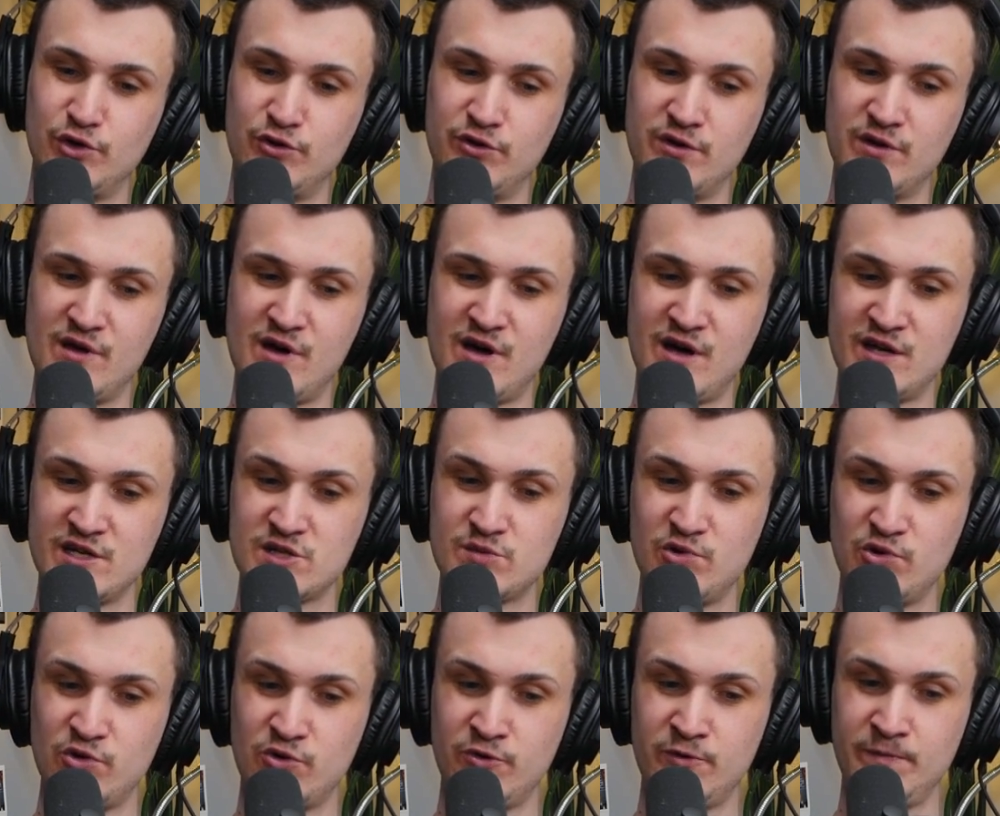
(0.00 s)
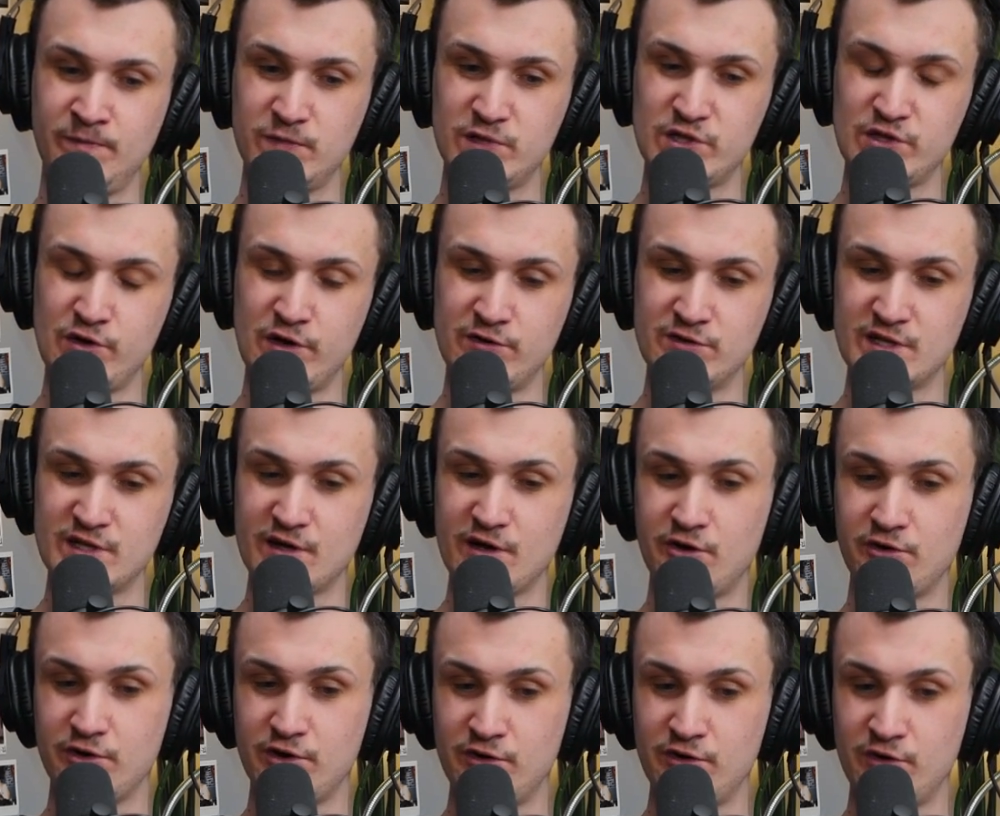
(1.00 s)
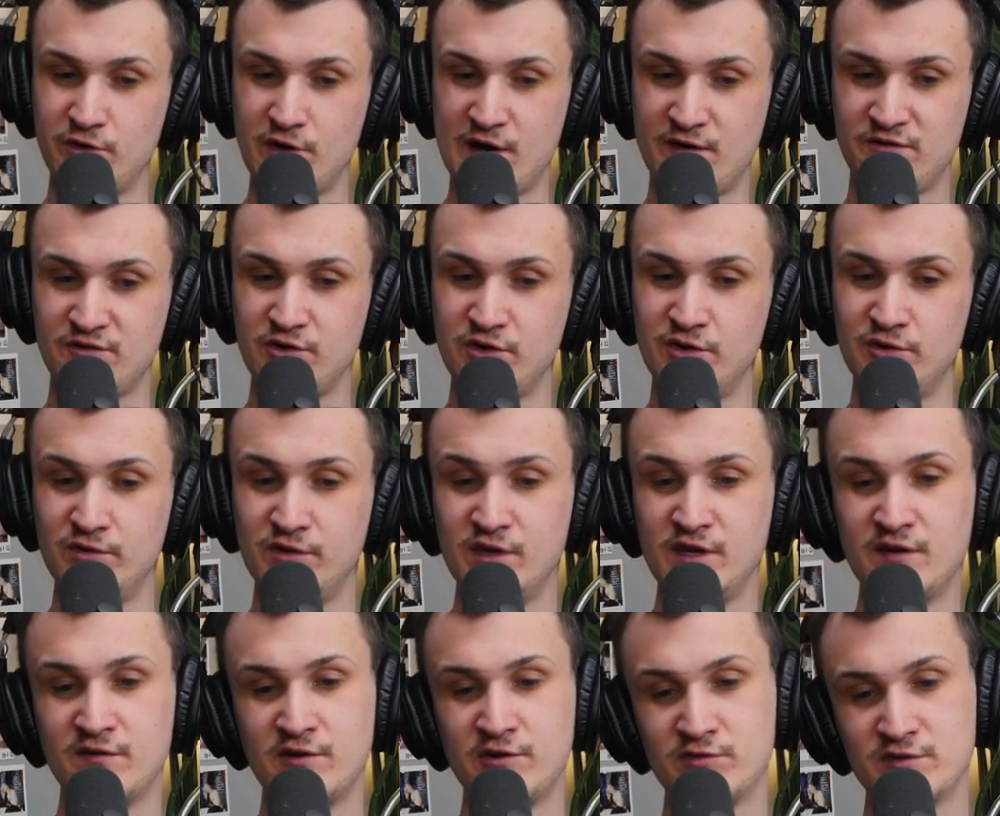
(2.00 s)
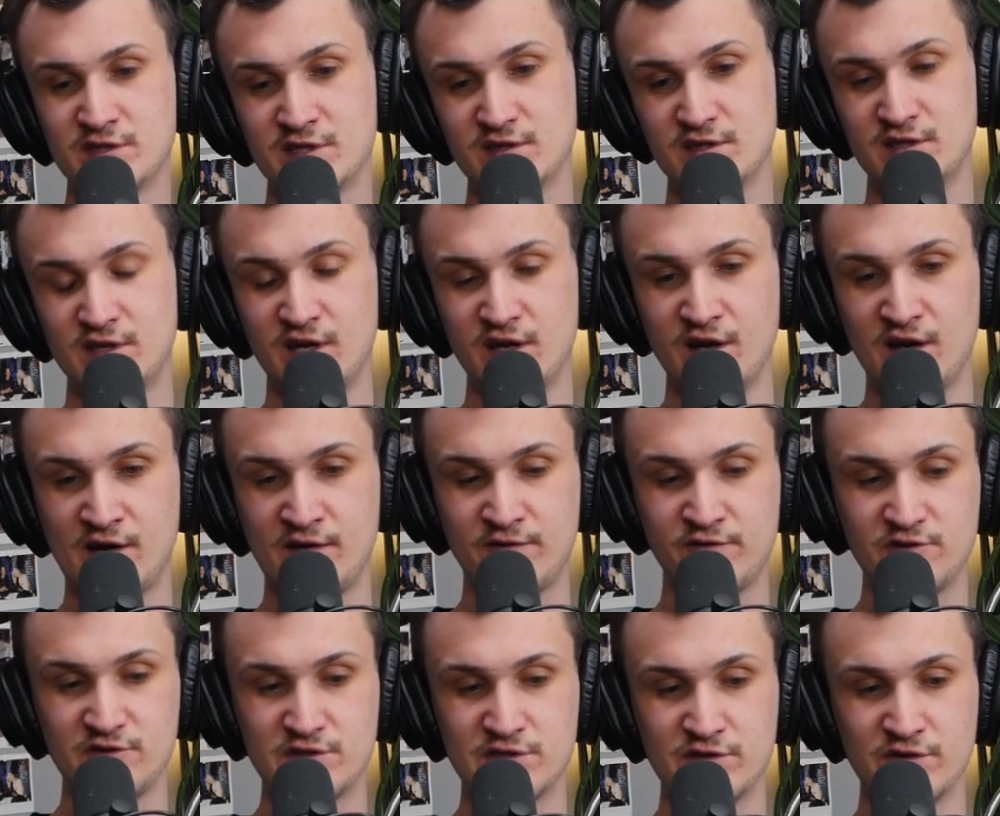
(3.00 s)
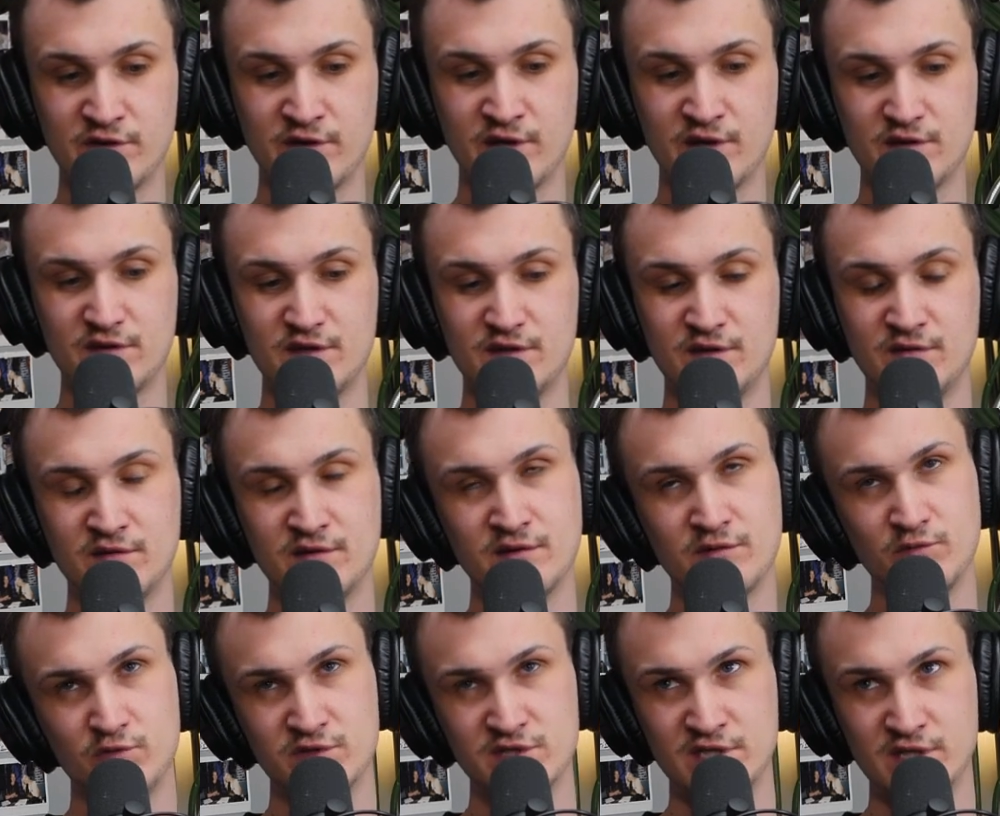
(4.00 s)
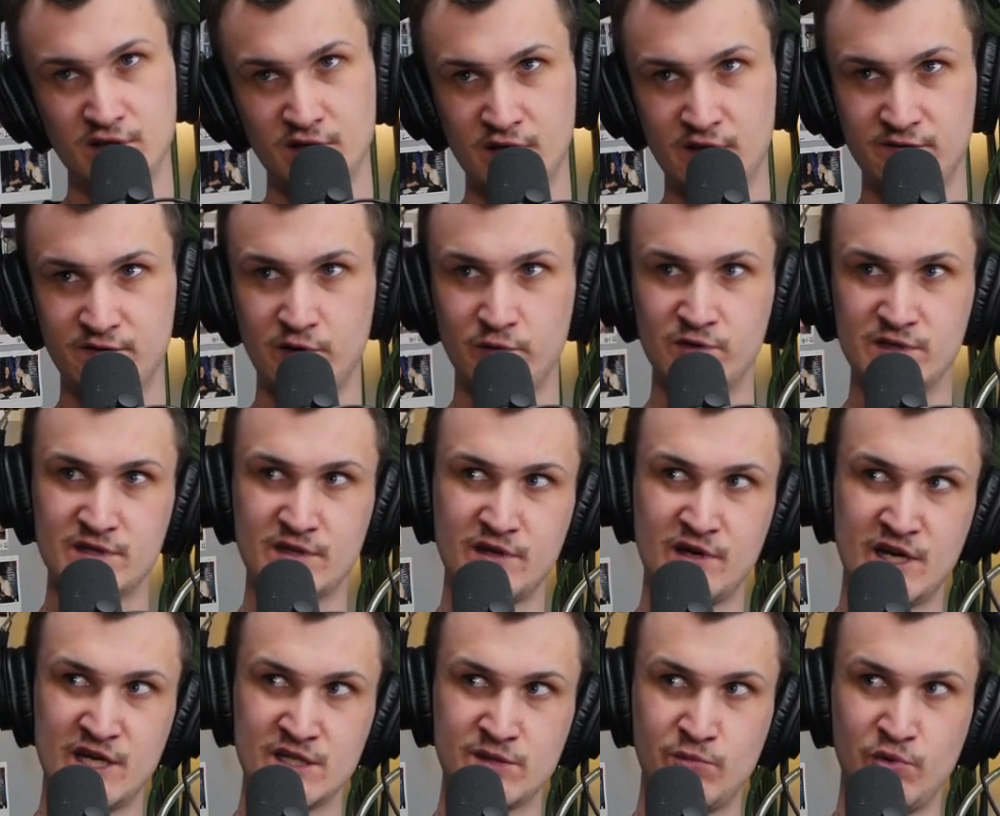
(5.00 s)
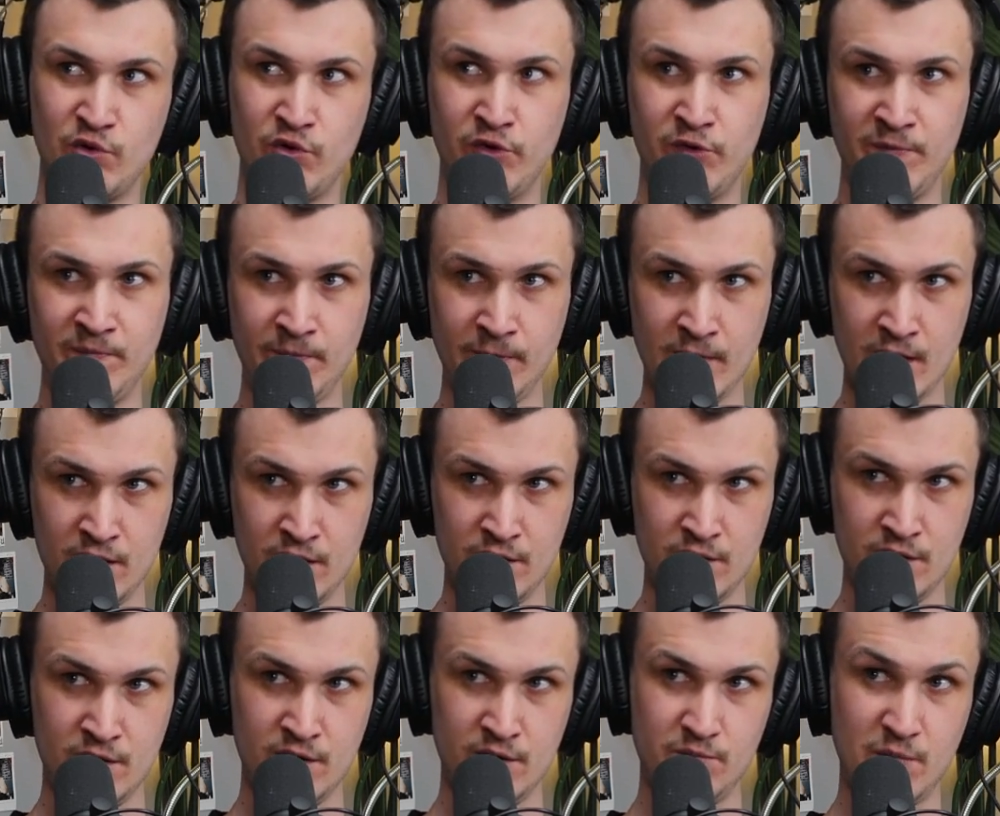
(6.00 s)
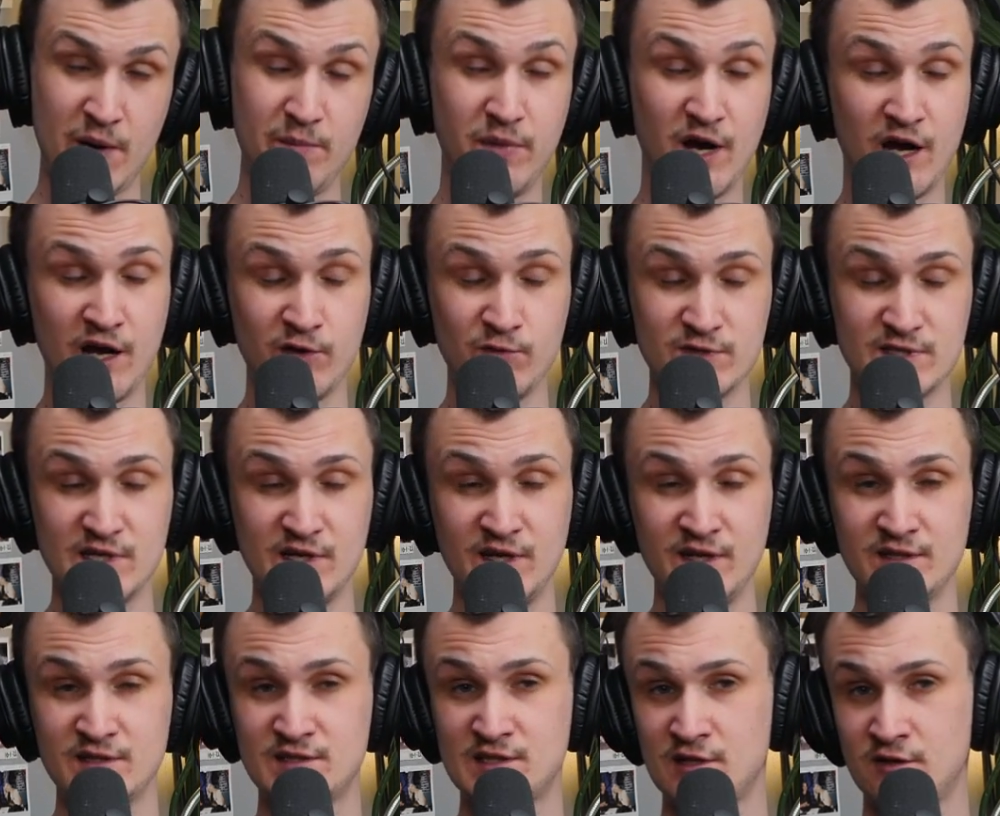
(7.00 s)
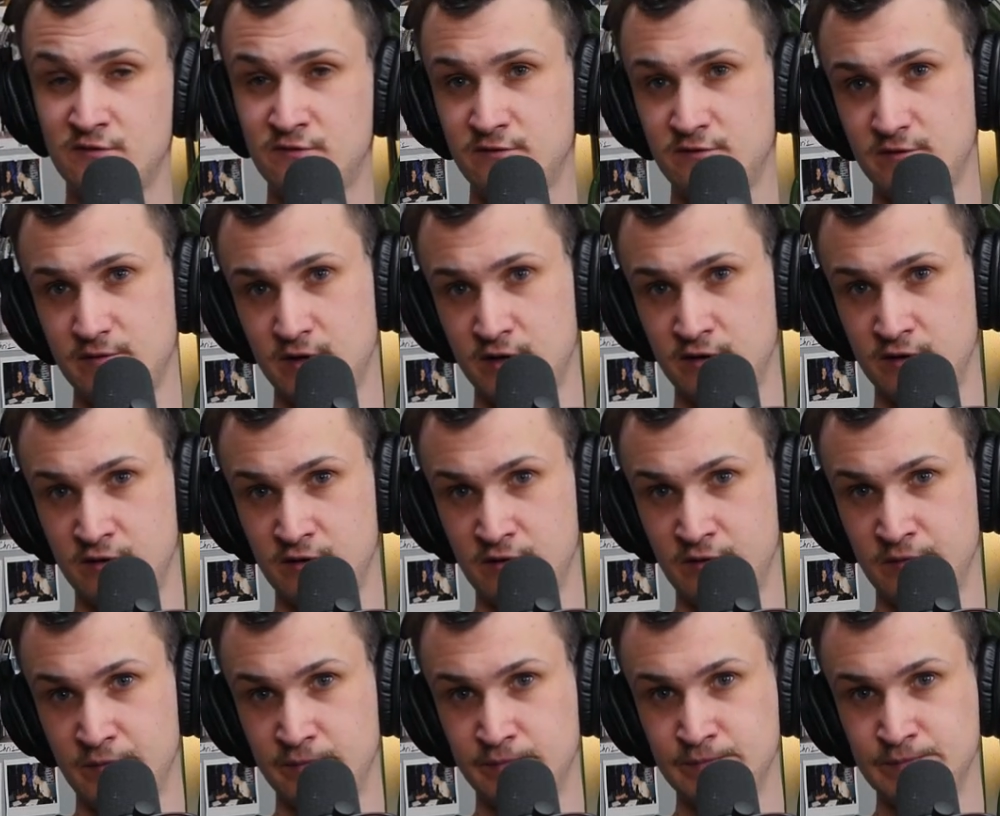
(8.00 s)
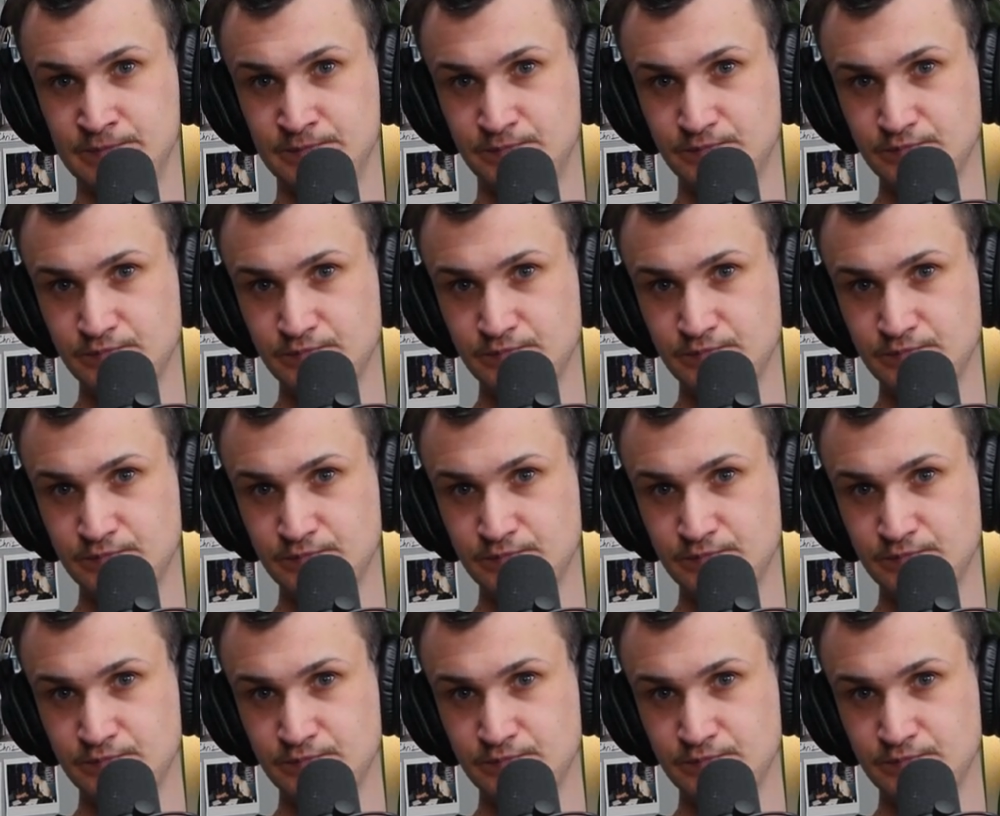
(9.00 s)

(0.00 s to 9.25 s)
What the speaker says: go to the hospital. So I was like, I'll go after you leave, and it was like the day after. So like when she left, I went to the hospital. My body was eating itself. I